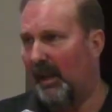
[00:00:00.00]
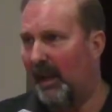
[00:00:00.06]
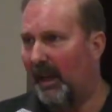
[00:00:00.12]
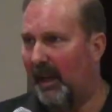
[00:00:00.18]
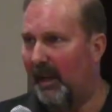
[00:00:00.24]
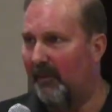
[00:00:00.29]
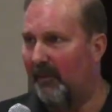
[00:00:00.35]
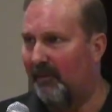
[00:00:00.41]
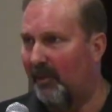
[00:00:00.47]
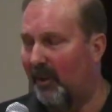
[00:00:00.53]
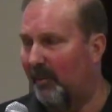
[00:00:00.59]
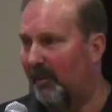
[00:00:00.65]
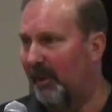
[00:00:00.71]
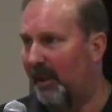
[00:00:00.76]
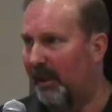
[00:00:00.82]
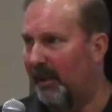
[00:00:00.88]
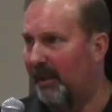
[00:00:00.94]
And from
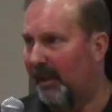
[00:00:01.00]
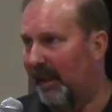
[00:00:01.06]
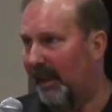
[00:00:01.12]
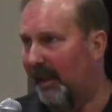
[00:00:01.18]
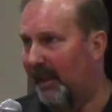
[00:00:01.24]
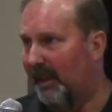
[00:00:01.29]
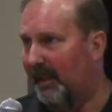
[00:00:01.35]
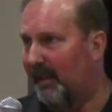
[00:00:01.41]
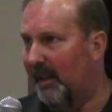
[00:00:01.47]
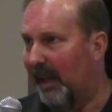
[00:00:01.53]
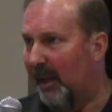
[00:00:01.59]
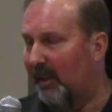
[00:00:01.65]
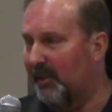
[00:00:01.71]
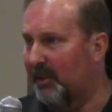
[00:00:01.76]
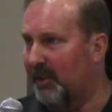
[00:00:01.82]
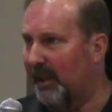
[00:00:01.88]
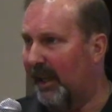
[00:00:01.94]
an
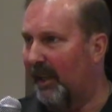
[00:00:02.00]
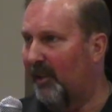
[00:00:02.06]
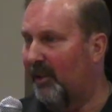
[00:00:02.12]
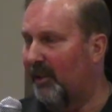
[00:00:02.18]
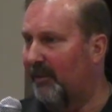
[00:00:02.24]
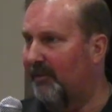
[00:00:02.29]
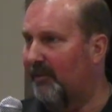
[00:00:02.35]
outsider